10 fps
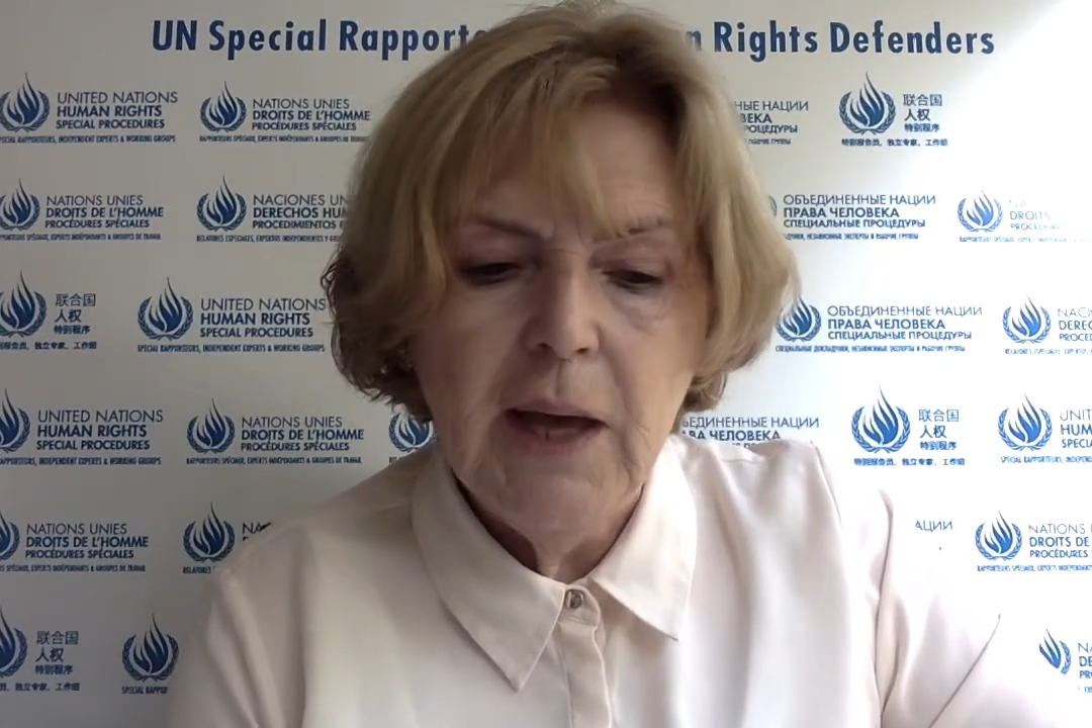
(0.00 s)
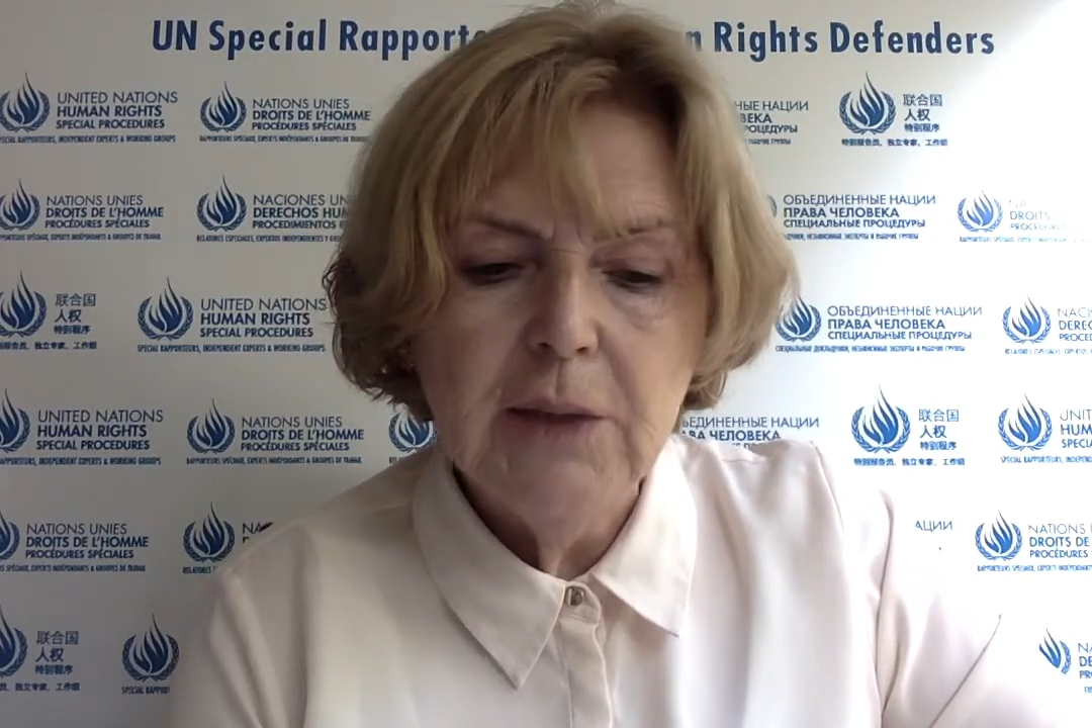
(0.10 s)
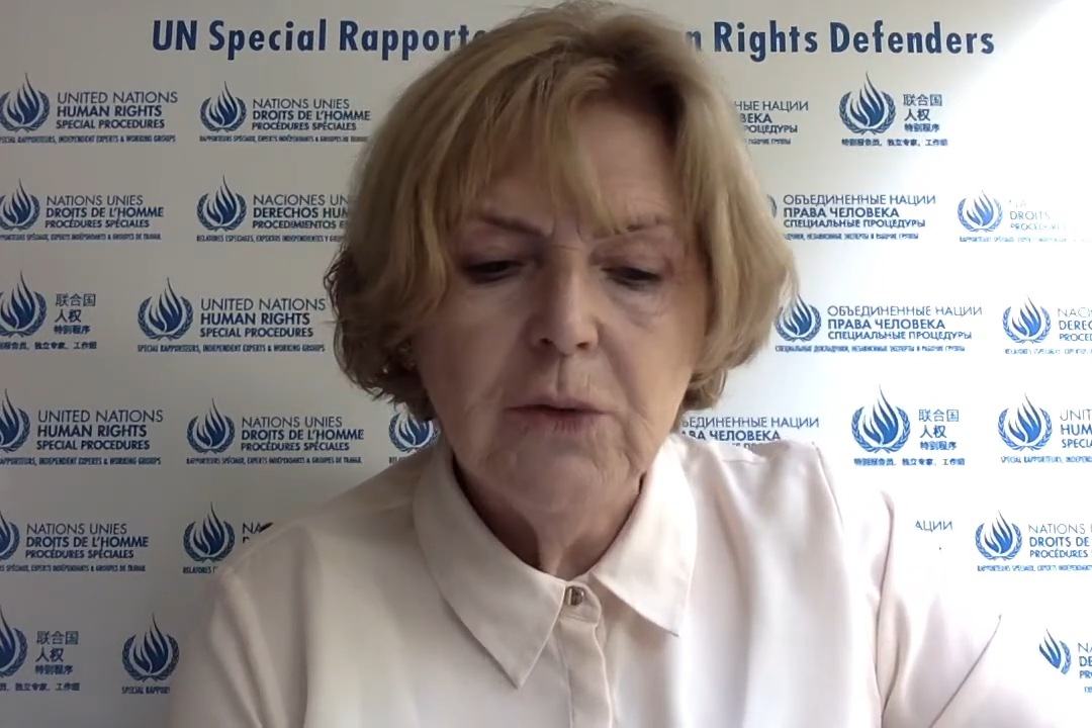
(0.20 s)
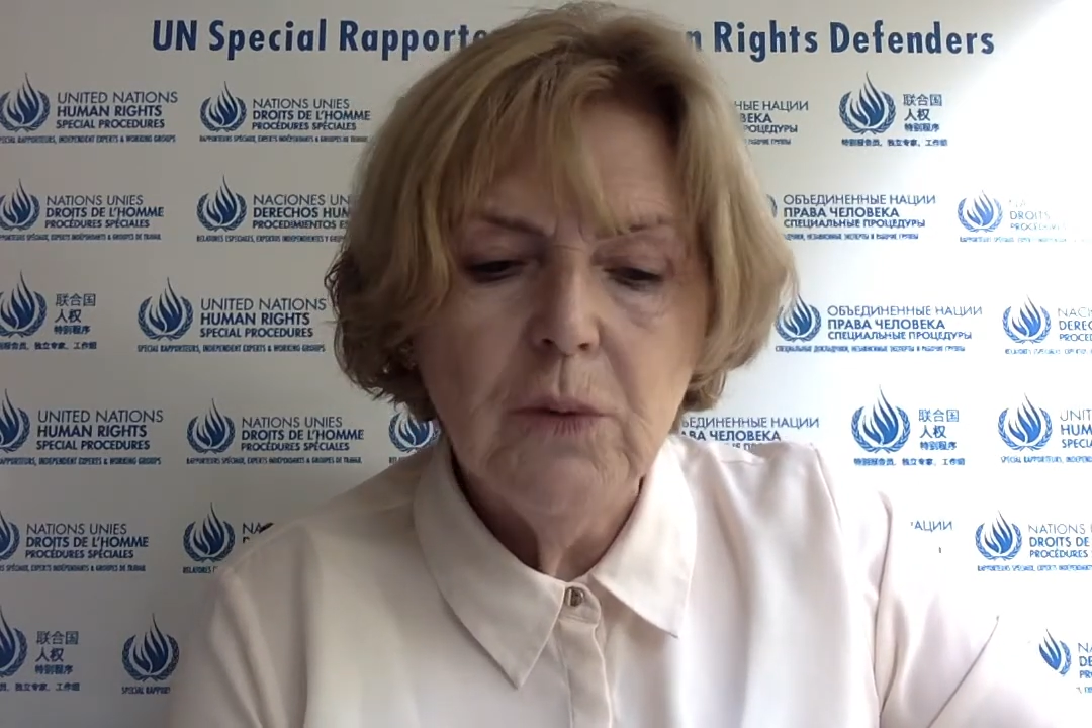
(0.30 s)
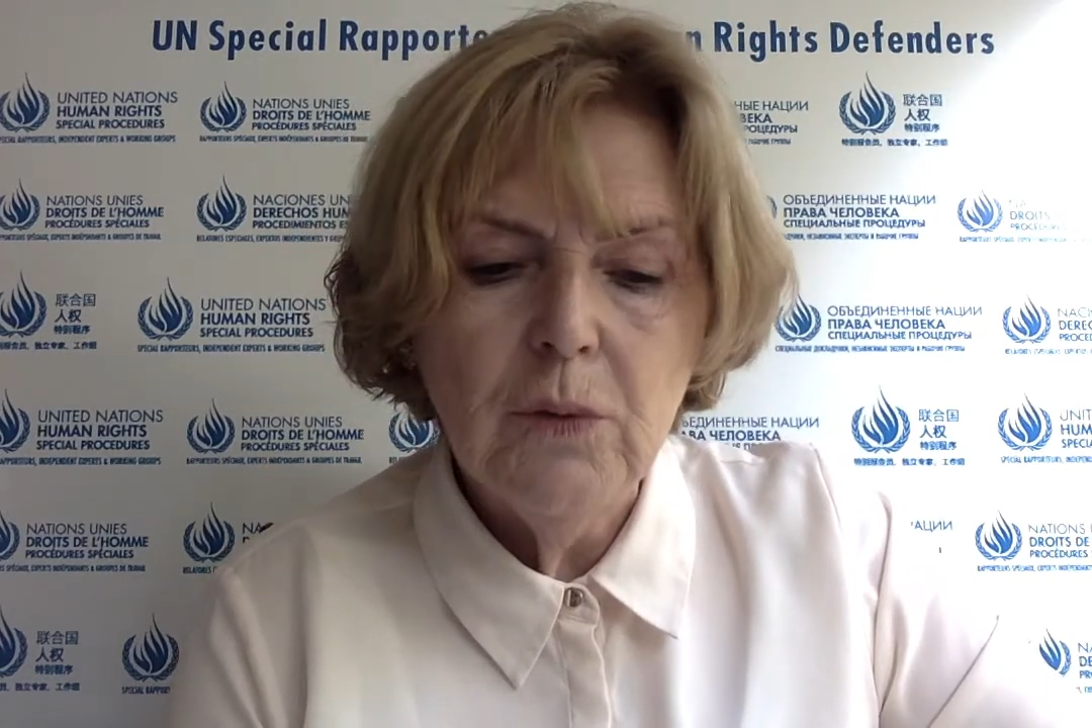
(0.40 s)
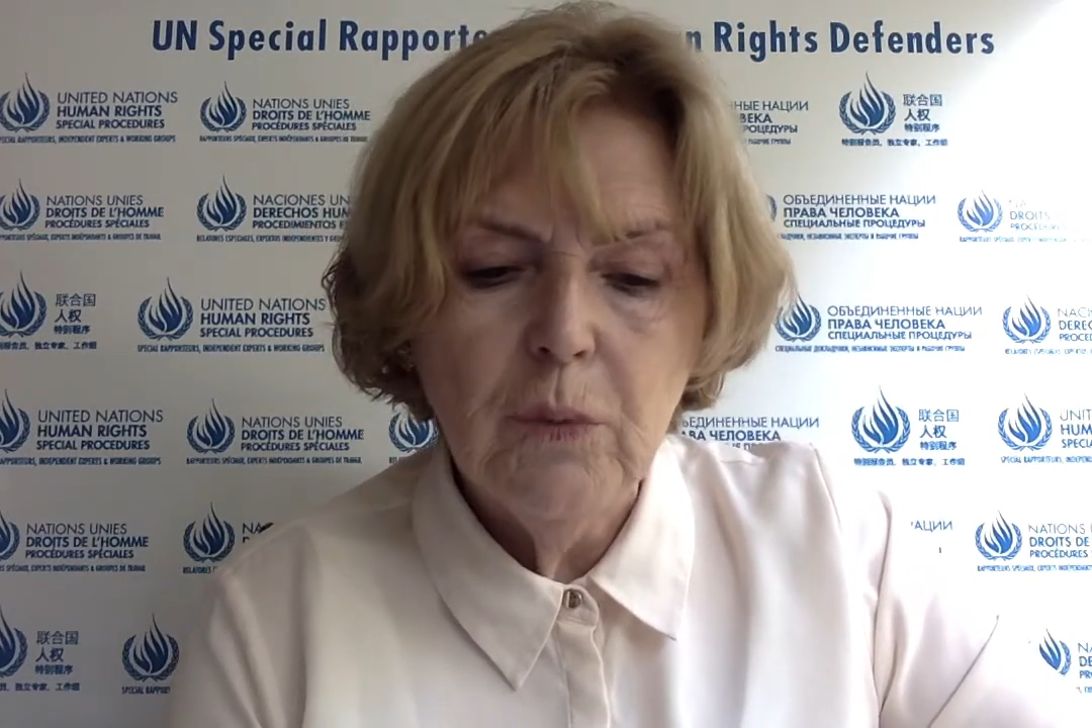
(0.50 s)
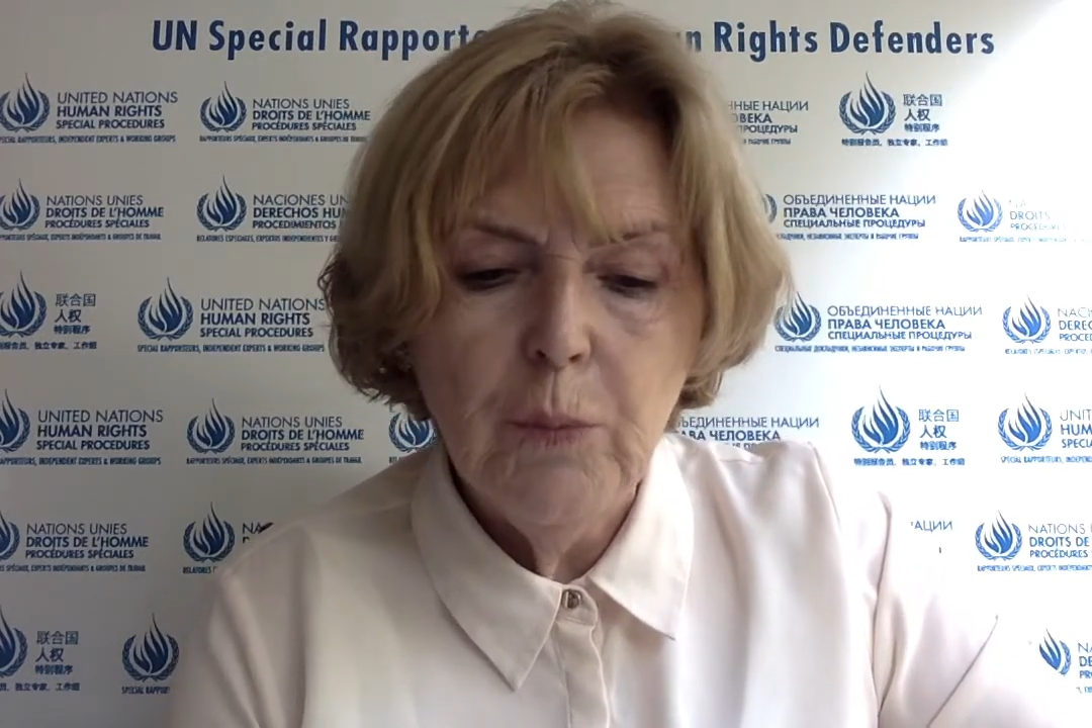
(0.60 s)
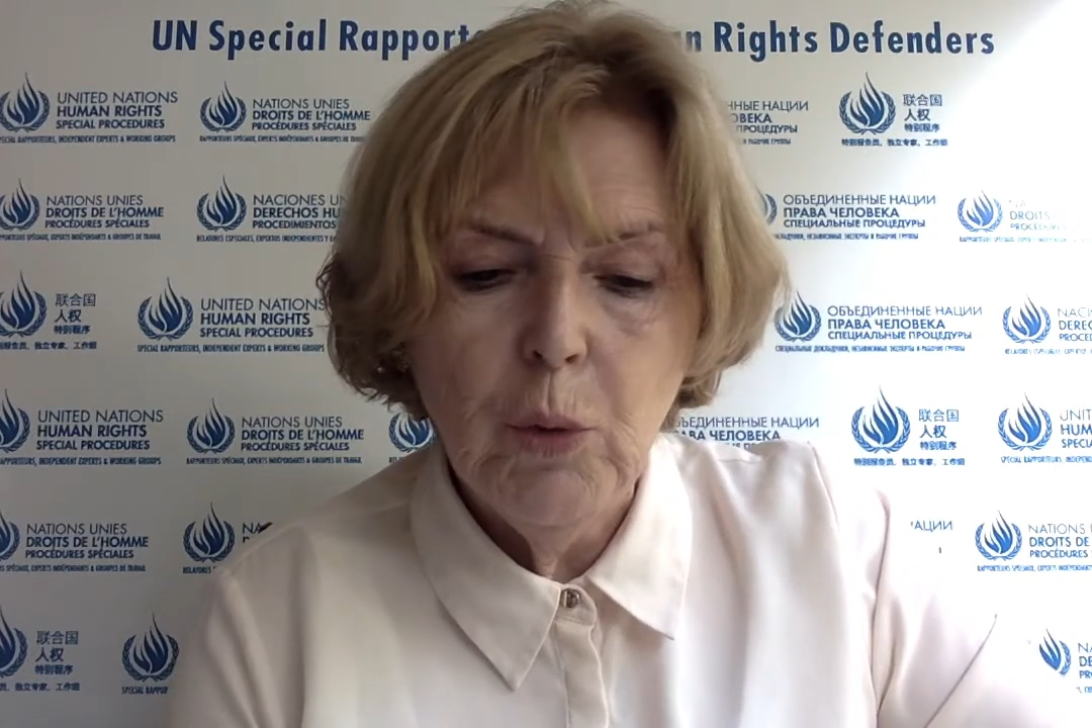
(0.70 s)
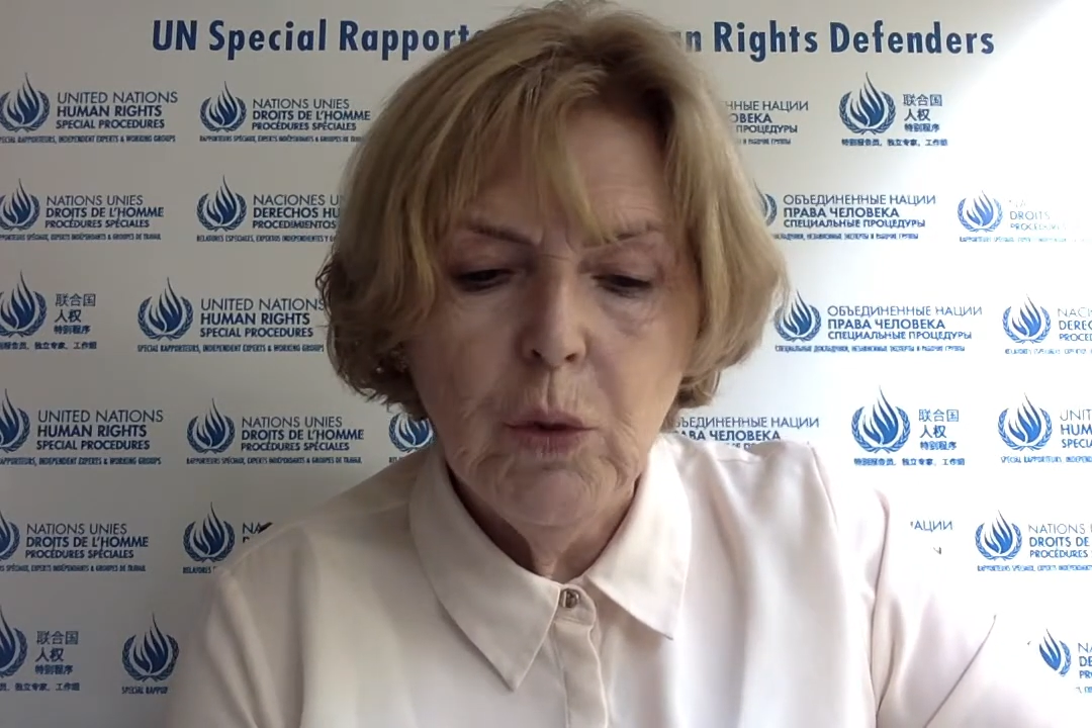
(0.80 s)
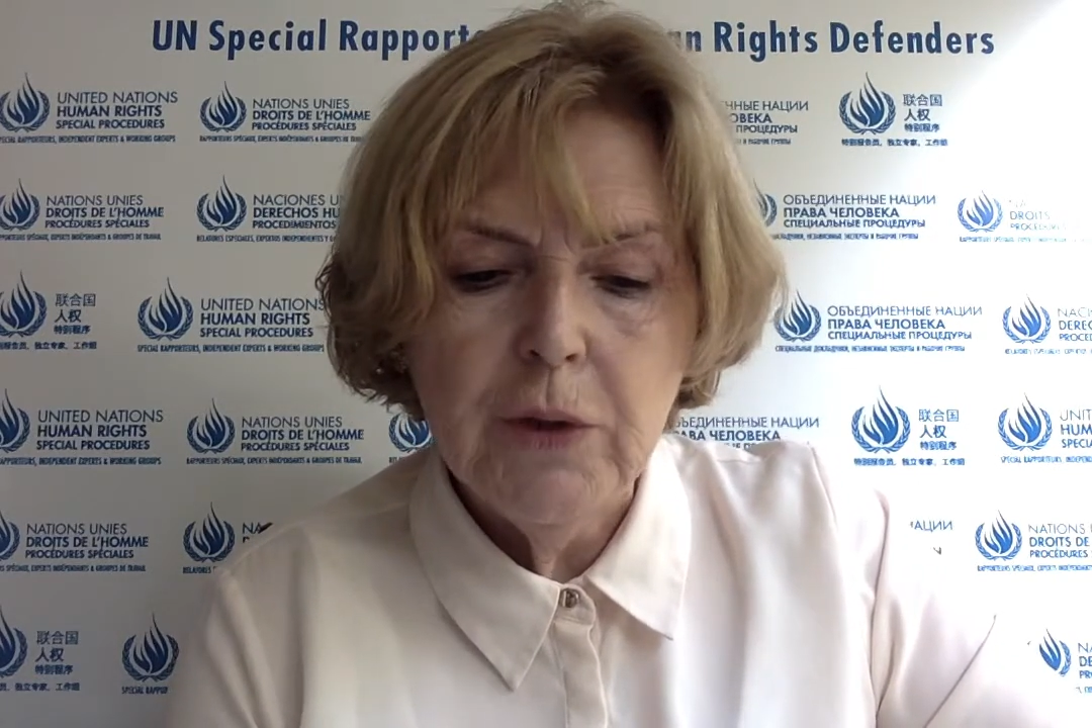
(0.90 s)
annual
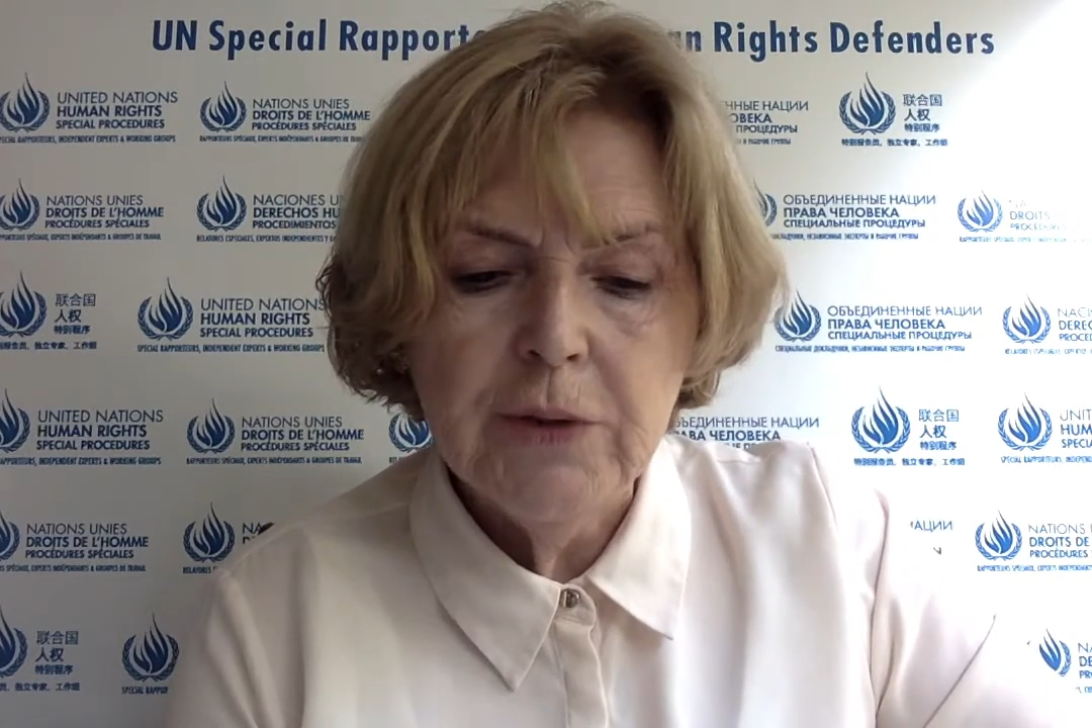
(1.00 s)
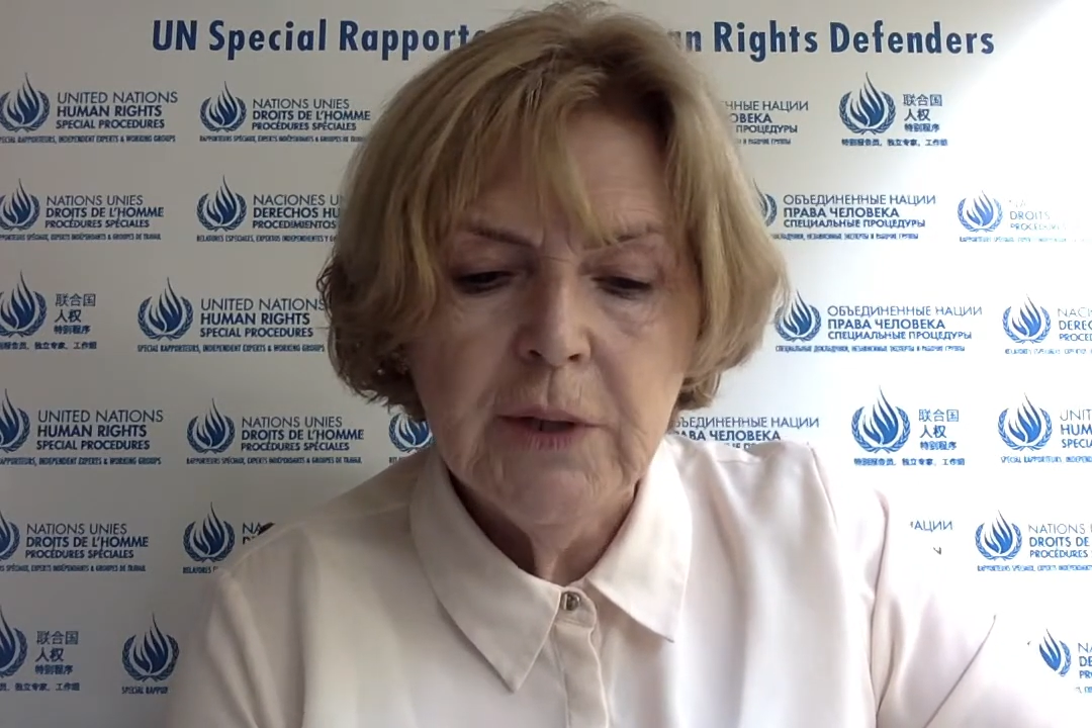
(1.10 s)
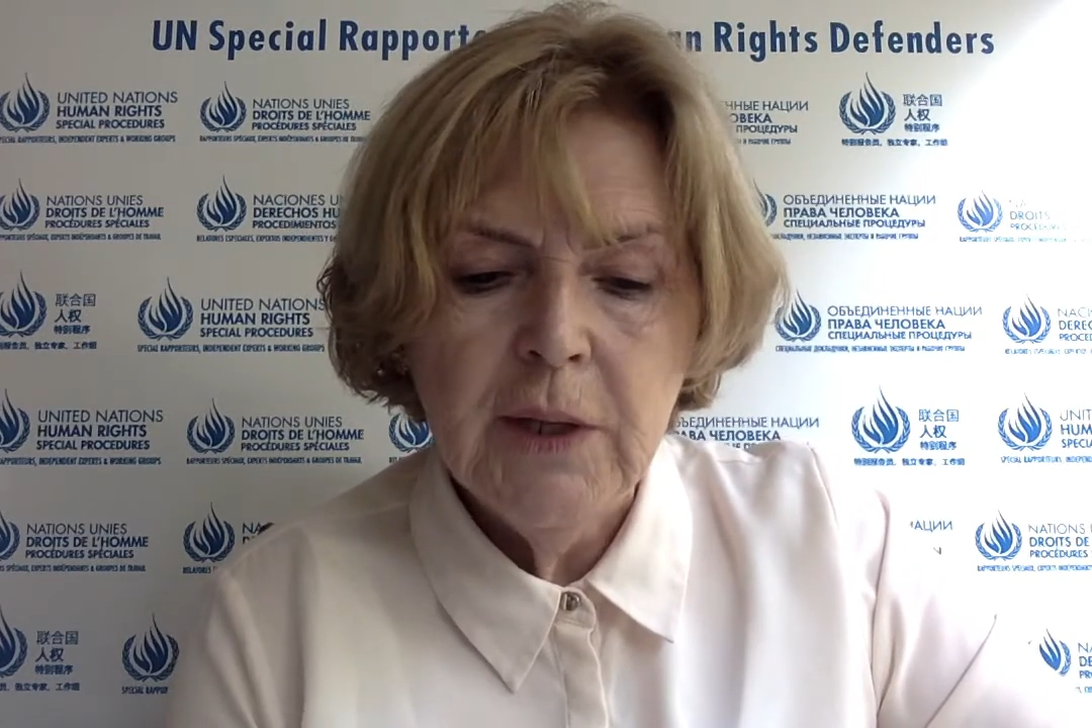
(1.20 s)
report,